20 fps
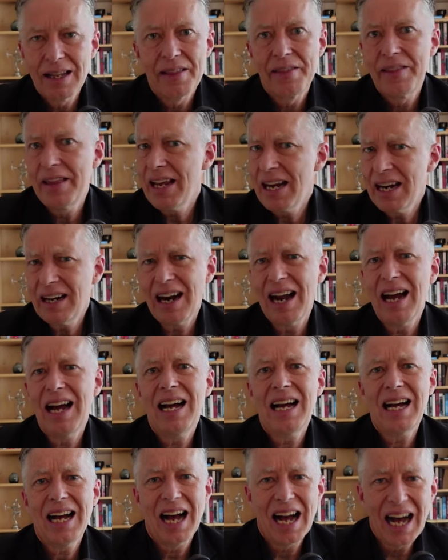There
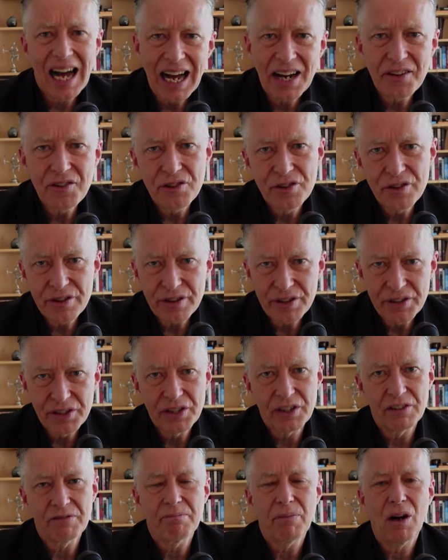are hundreds
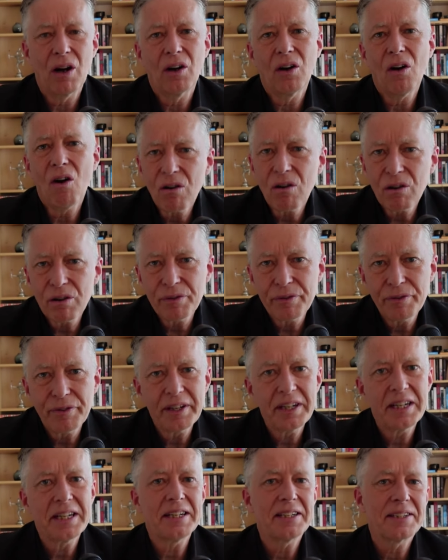of
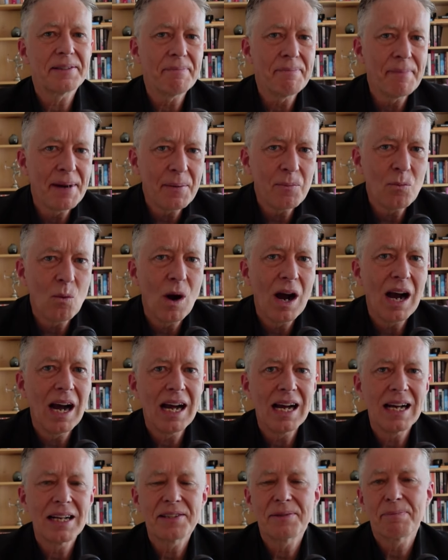biographies,
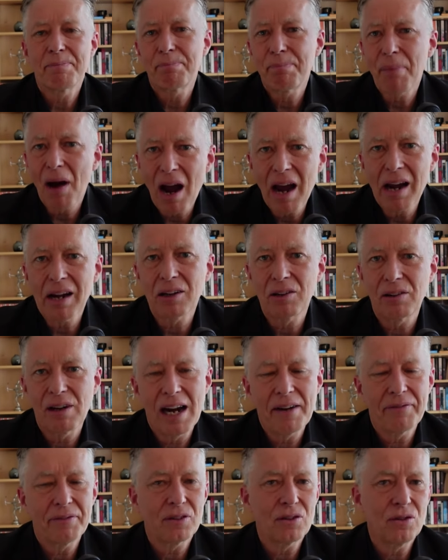memoirs,
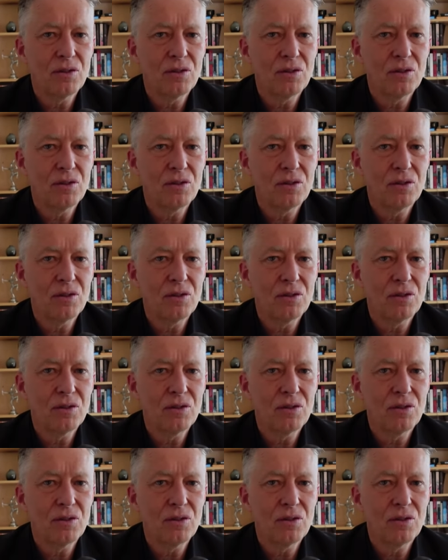biographical